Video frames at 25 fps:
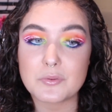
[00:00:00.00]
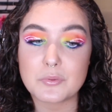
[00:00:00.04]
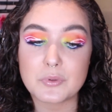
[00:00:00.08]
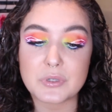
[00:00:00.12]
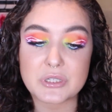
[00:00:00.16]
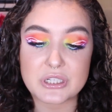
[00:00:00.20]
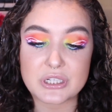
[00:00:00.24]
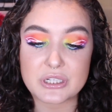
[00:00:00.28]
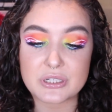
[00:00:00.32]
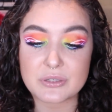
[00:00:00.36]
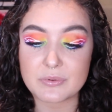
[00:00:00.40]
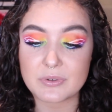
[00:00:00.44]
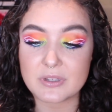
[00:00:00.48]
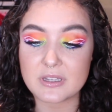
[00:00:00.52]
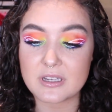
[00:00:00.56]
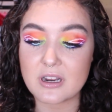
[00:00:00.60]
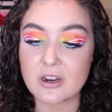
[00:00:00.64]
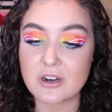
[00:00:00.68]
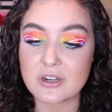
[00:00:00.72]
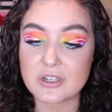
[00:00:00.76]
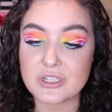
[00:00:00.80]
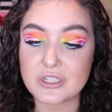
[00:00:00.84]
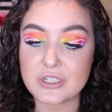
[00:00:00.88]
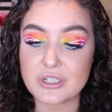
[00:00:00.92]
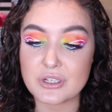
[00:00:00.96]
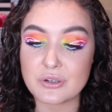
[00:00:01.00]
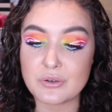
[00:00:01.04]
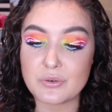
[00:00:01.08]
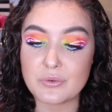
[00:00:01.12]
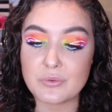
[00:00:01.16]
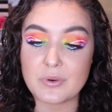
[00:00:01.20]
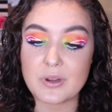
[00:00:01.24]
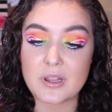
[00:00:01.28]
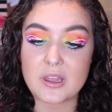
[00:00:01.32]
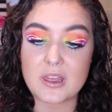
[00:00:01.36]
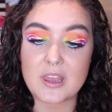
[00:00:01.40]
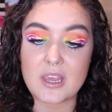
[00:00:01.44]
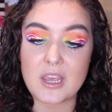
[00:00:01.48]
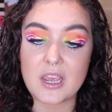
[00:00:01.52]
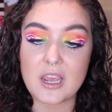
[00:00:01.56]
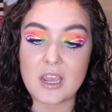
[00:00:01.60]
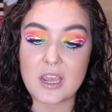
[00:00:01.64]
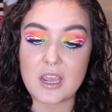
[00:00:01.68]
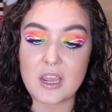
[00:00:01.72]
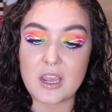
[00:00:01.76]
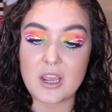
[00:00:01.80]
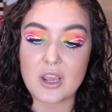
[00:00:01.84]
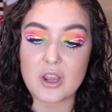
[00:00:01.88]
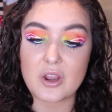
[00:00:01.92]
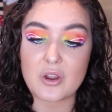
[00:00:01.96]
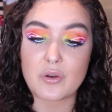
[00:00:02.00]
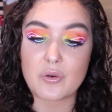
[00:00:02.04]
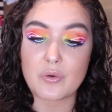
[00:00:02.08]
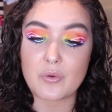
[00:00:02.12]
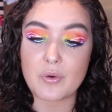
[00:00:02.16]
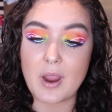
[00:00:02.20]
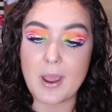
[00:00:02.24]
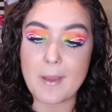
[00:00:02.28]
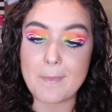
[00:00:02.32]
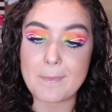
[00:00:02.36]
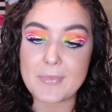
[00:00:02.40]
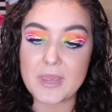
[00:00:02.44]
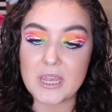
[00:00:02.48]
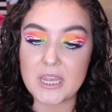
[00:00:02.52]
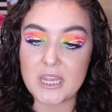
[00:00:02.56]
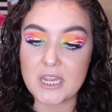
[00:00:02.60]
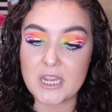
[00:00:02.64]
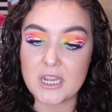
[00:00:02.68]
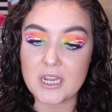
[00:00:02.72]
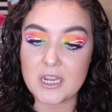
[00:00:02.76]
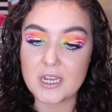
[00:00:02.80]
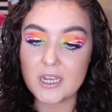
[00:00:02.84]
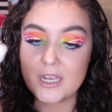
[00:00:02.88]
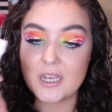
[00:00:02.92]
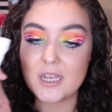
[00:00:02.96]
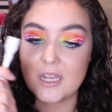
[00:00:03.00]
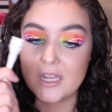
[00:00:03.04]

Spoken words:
which is really hard to do with a crappy